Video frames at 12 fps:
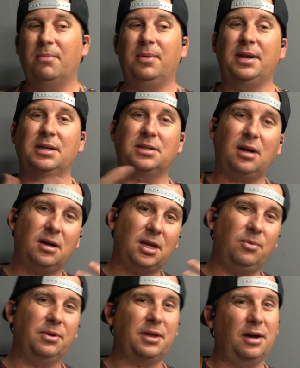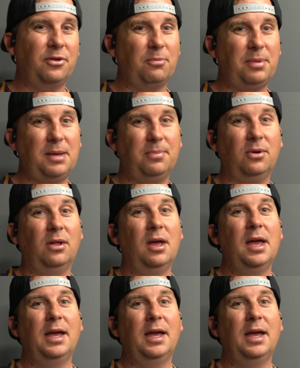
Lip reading: But in talking with other people,